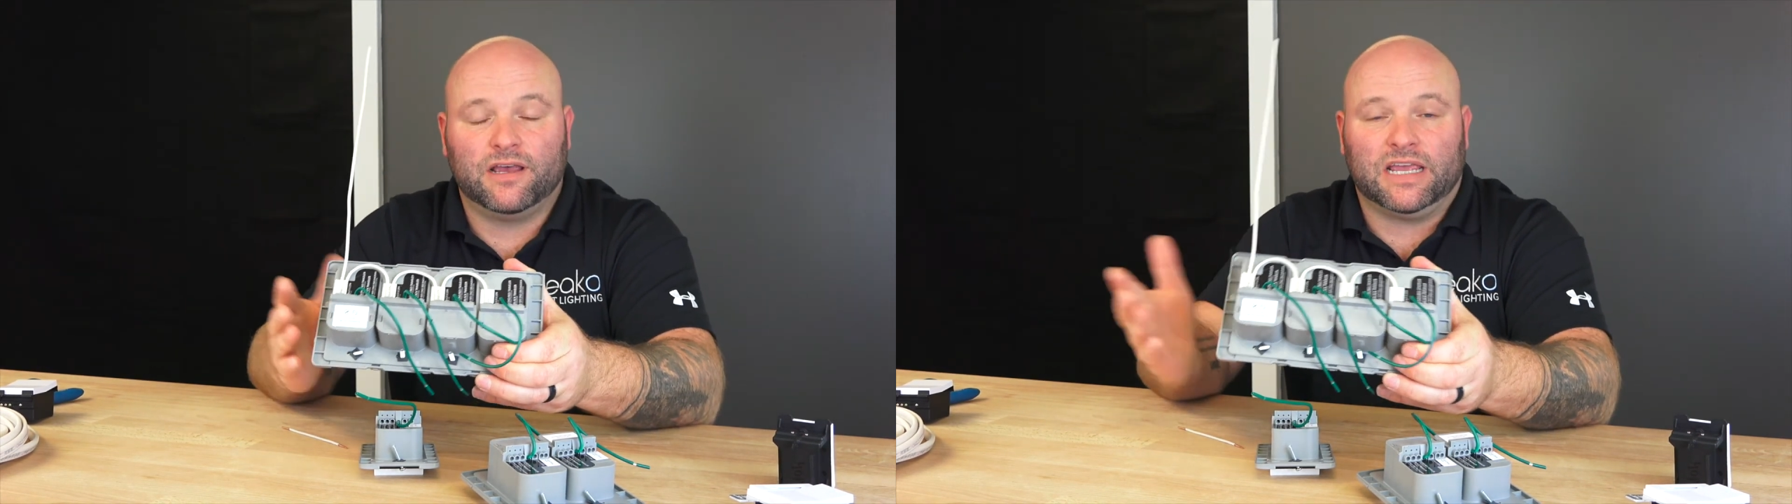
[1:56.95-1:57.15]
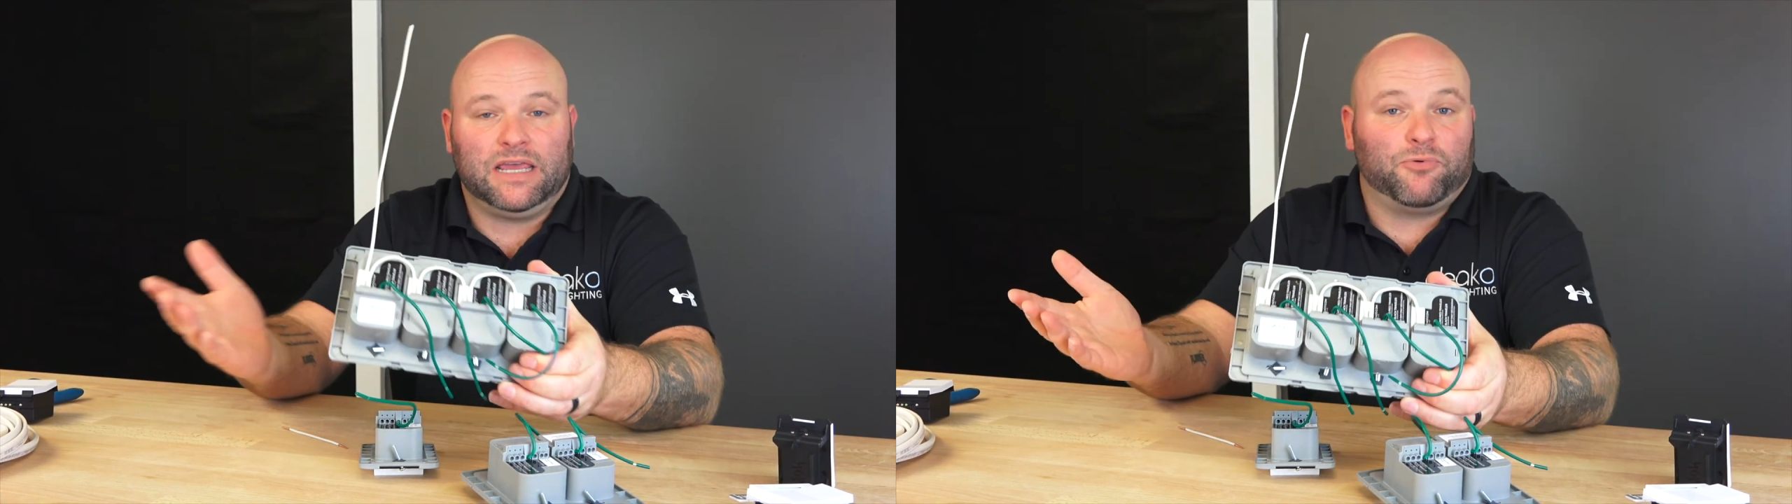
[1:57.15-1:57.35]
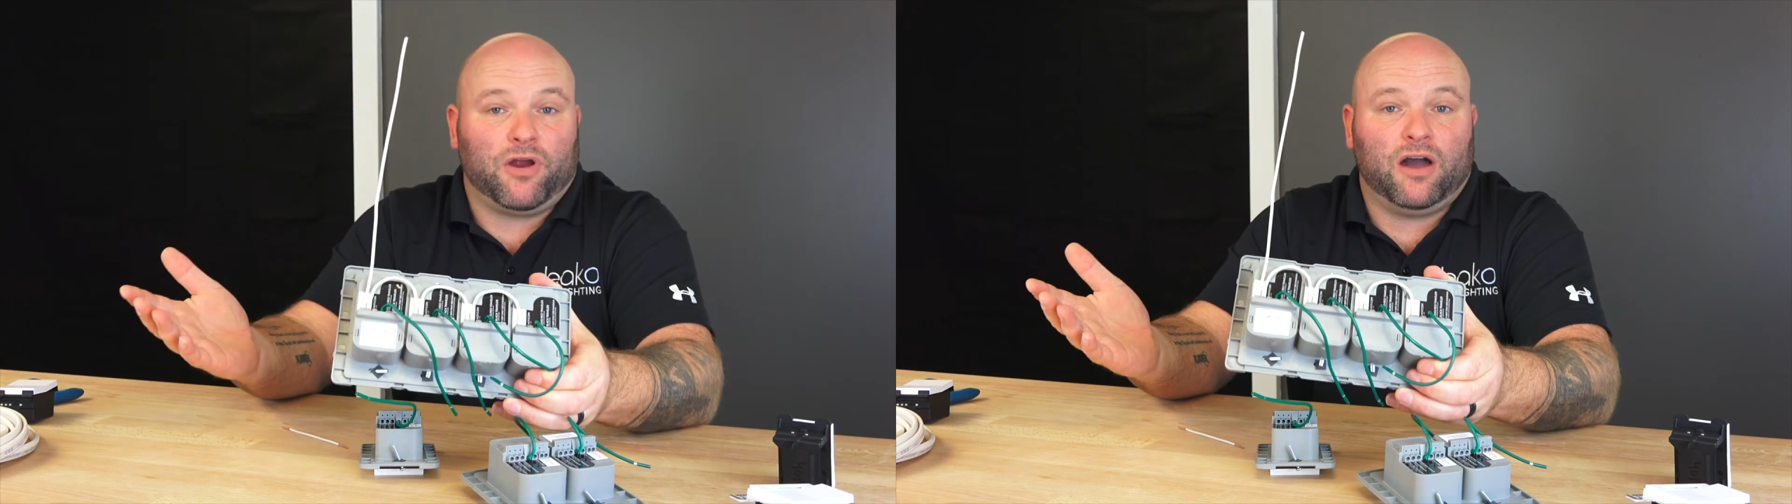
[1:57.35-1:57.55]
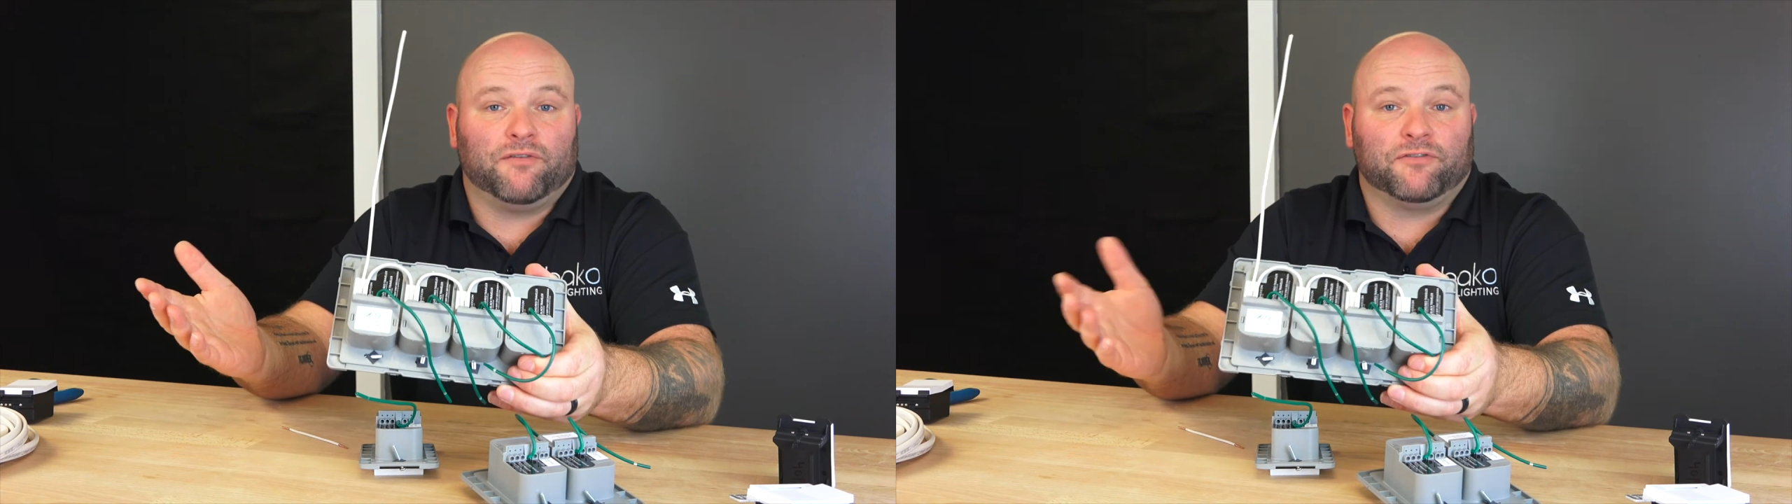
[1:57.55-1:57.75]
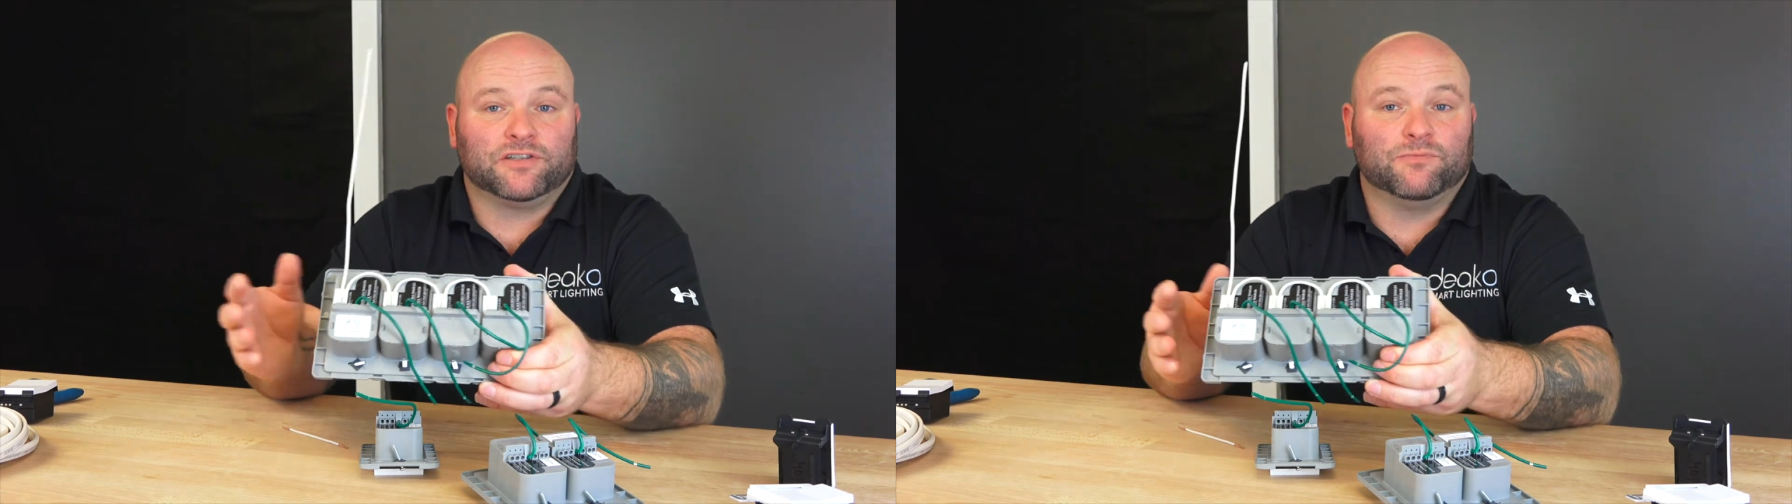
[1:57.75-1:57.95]
Keep your eye
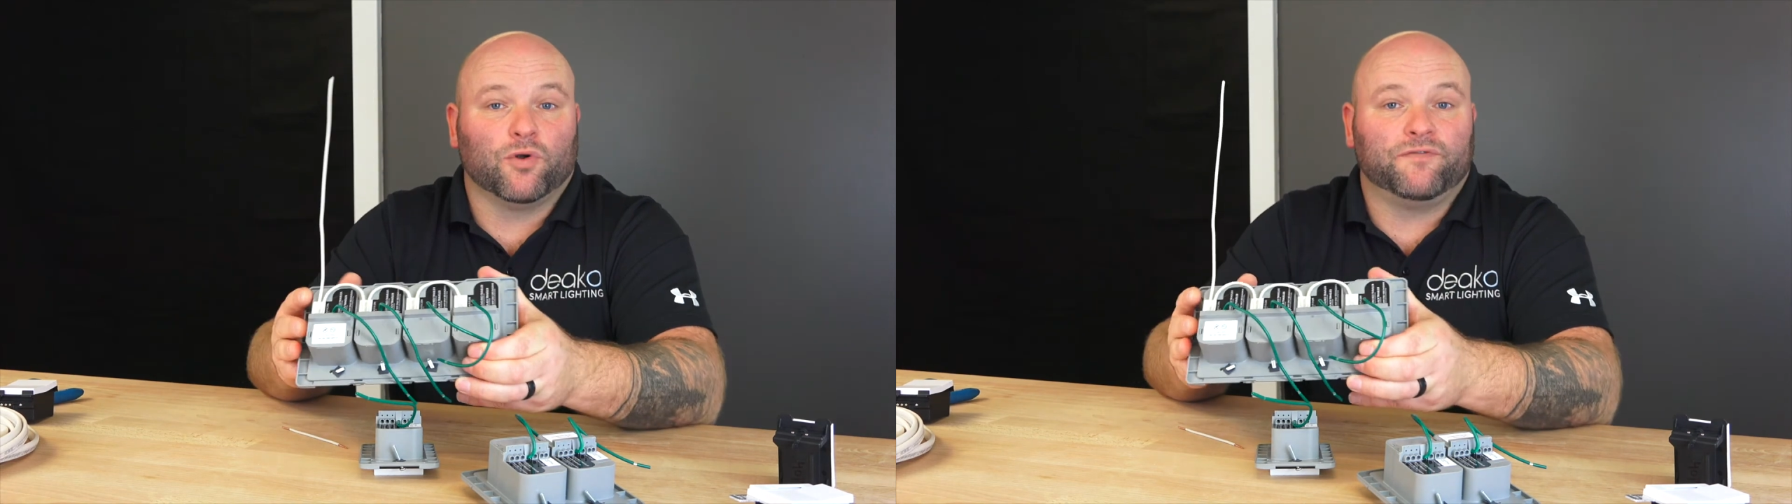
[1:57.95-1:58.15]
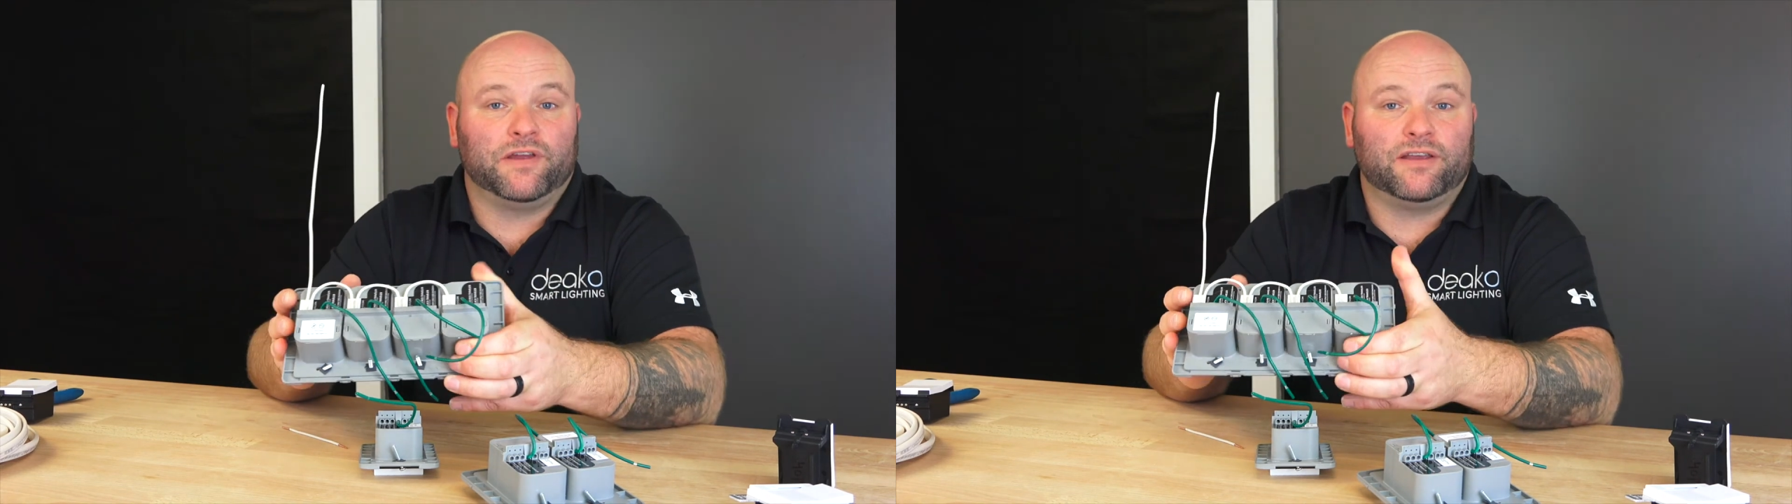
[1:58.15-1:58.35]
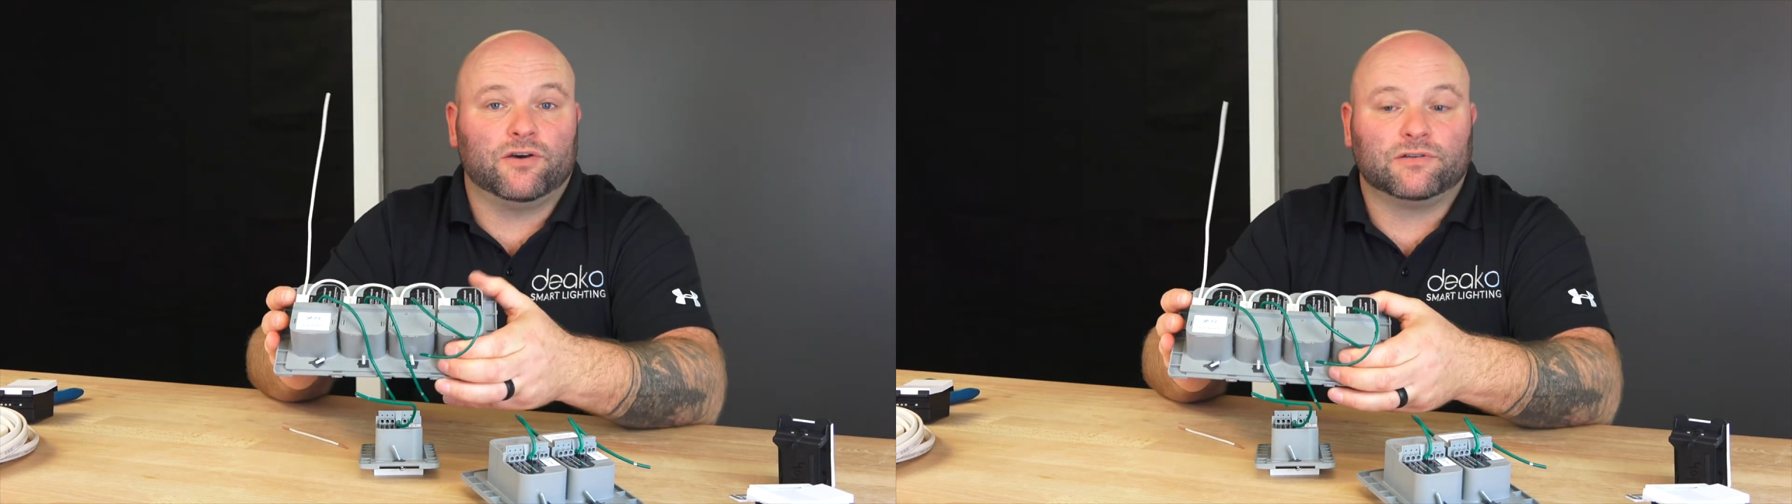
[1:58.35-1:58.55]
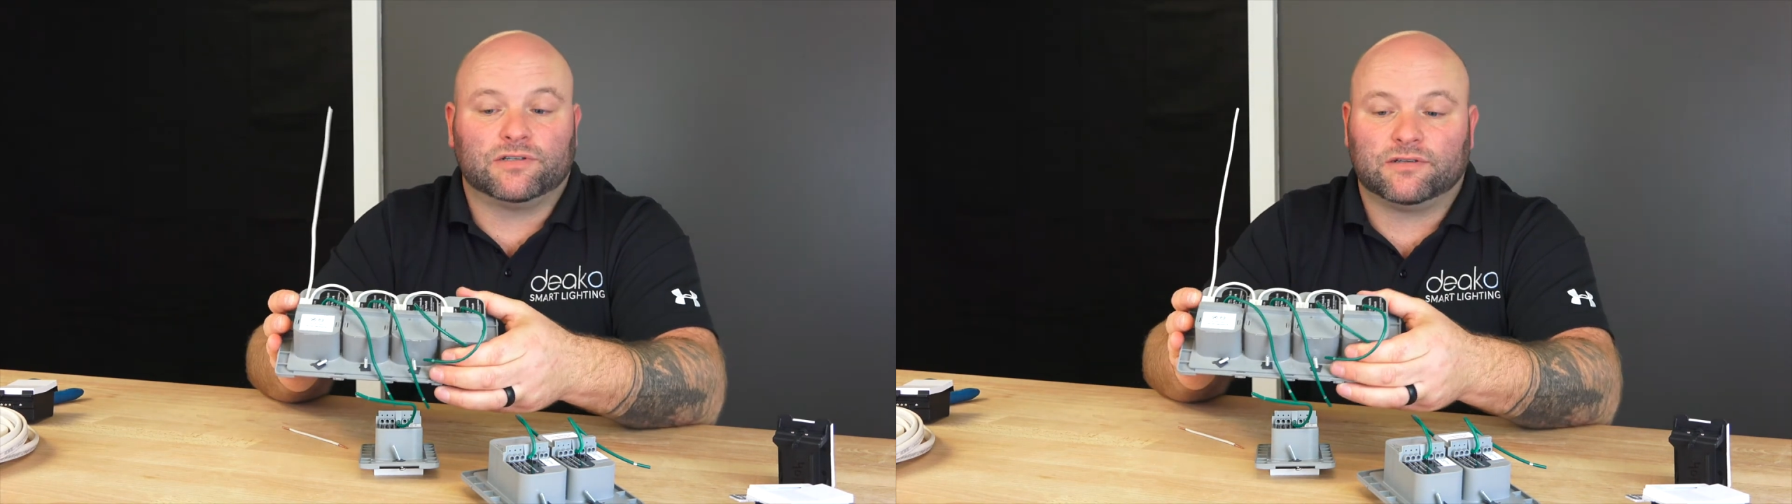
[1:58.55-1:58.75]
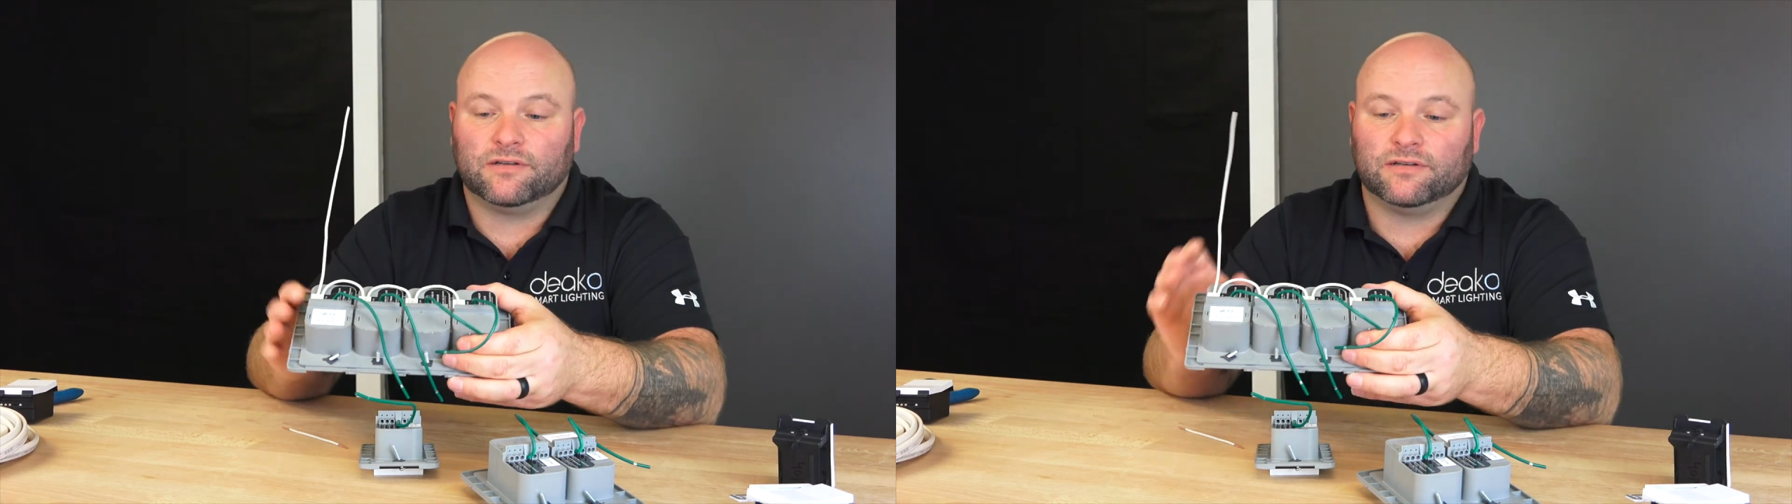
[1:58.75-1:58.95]
out for some more
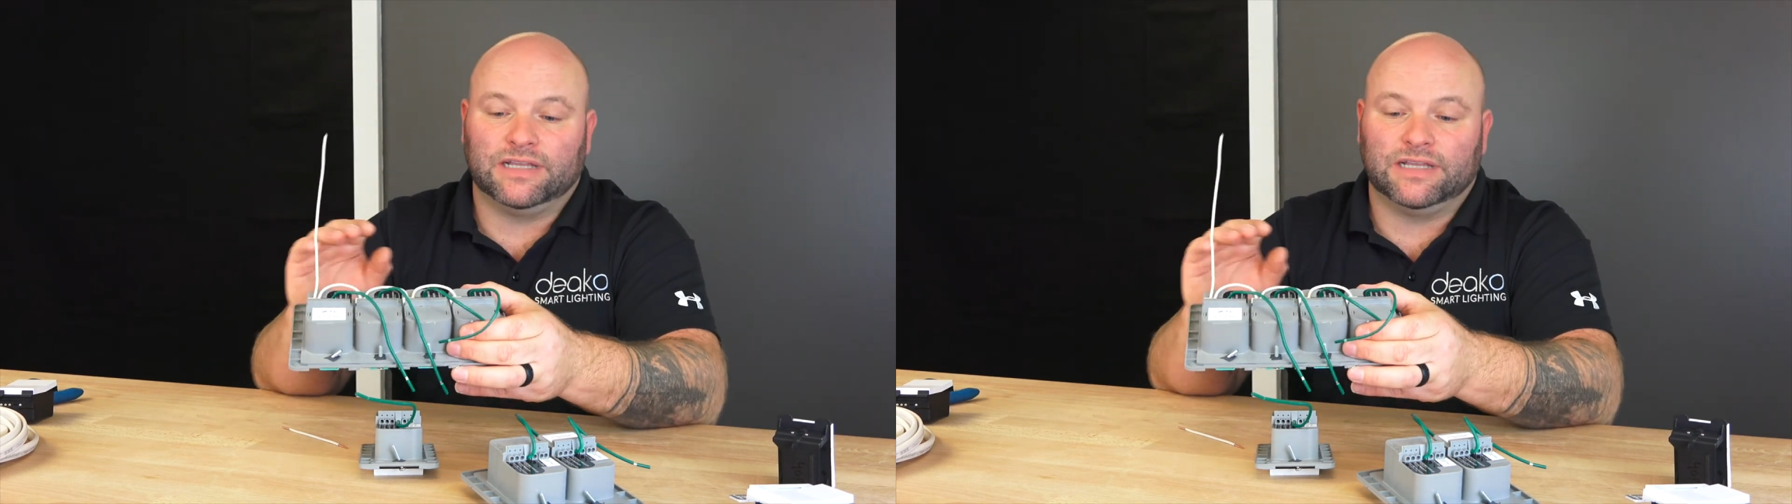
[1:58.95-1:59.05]
videos